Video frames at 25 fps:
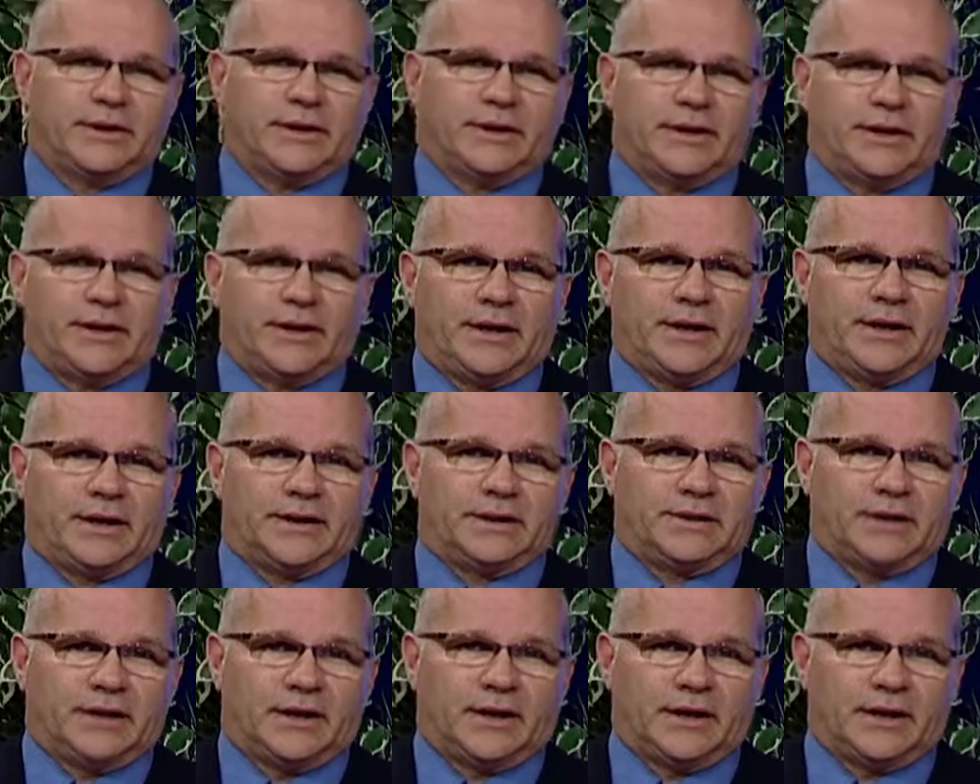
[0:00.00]

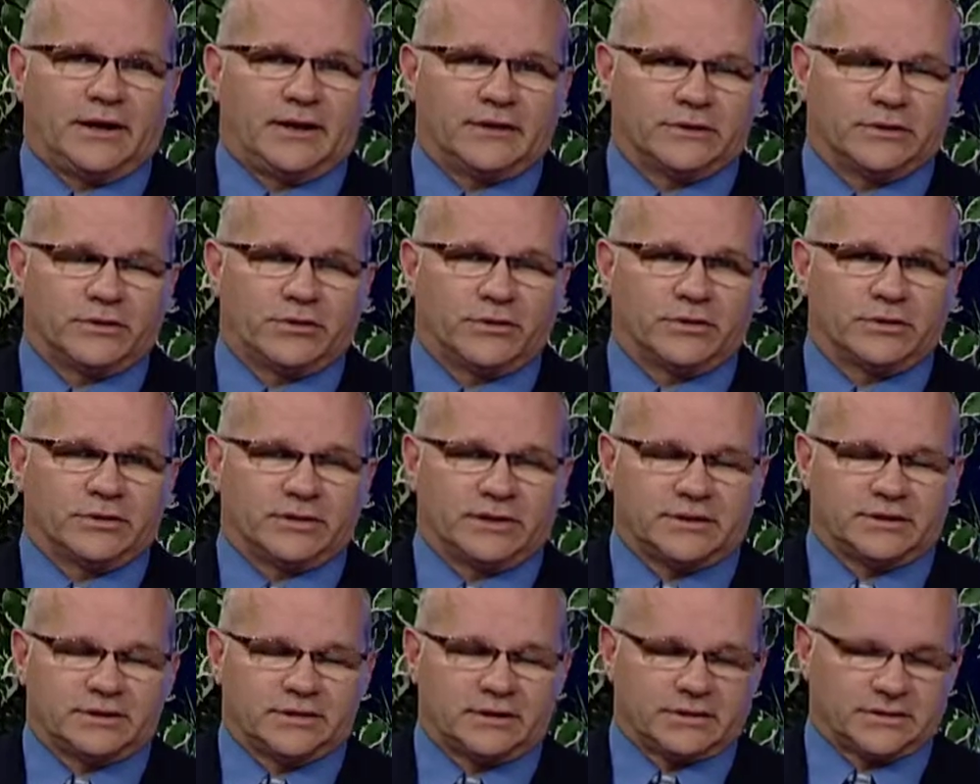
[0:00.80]
And of course,
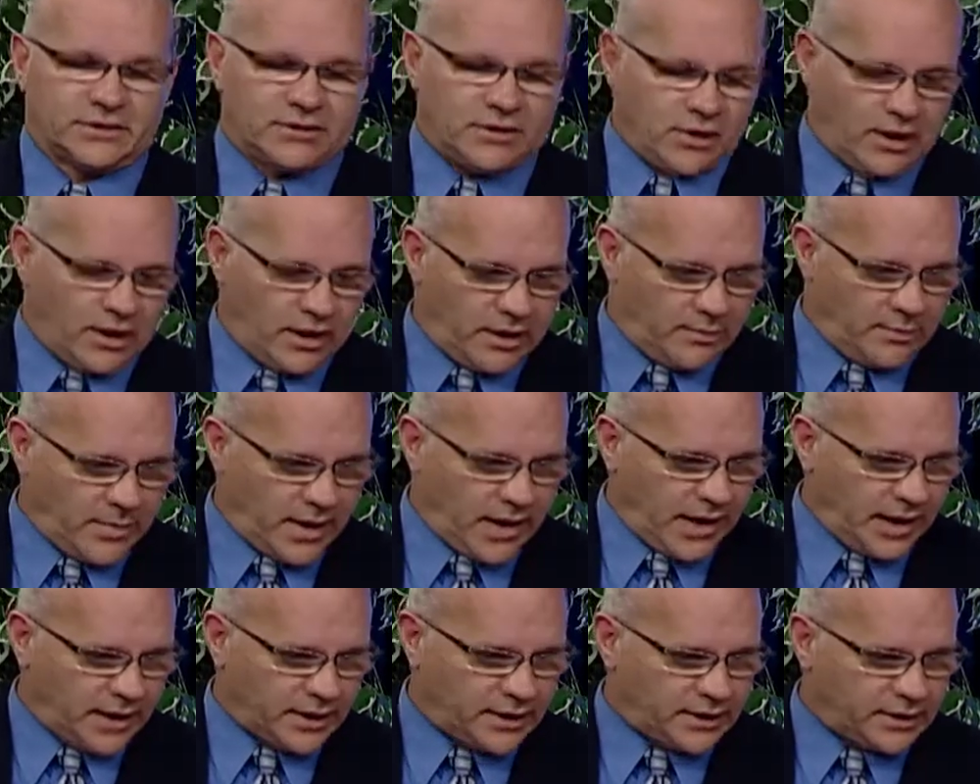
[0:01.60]
that's just an
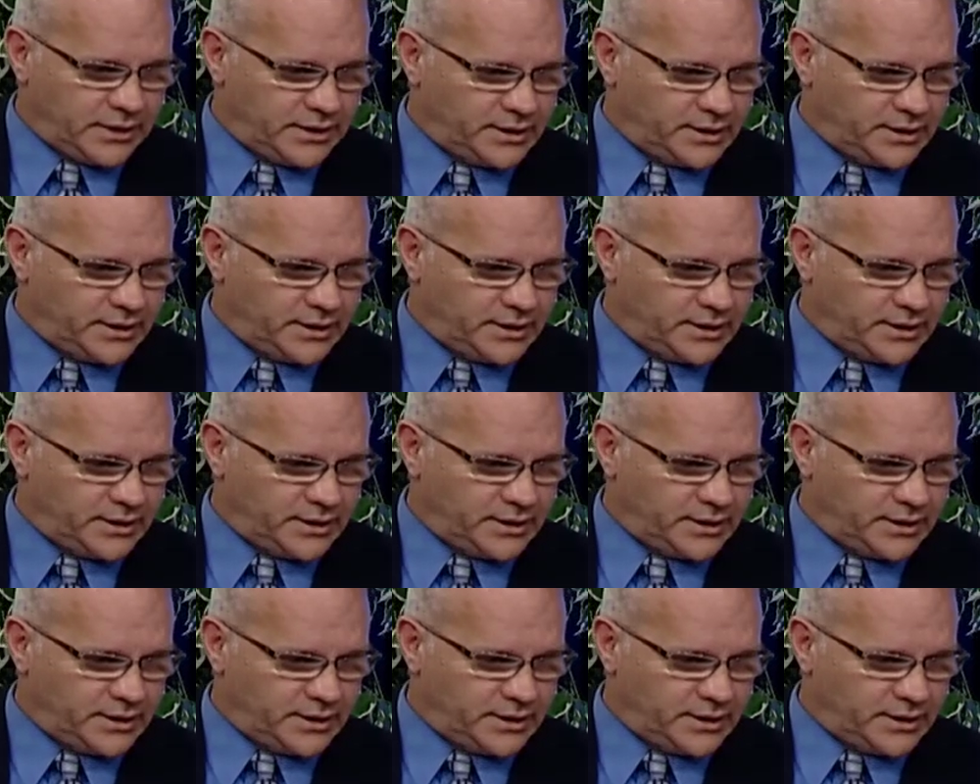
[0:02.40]
automatic.